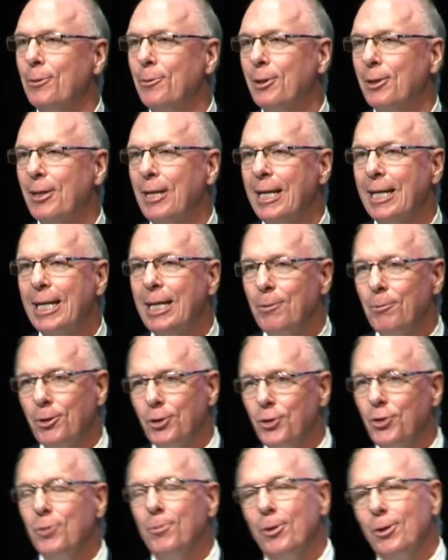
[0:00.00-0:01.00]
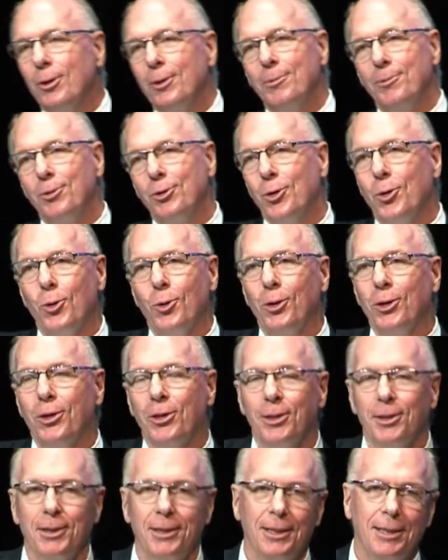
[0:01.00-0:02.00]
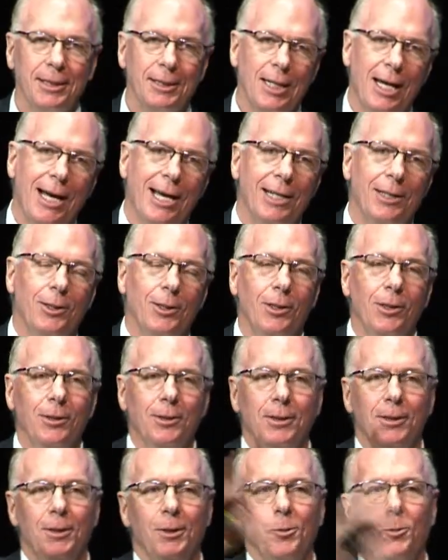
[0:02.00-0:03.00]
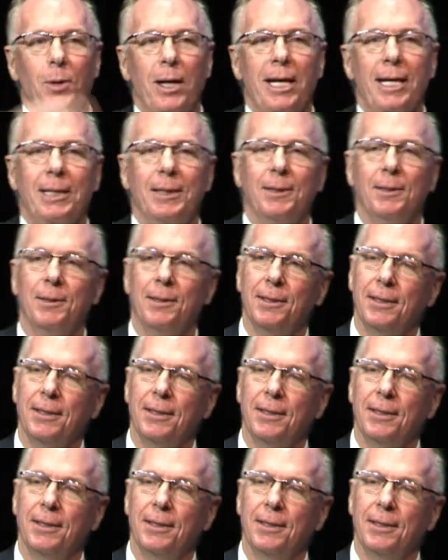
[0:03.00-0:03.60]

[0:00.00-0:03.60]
We're thinking renewable, solar, tidal, wind.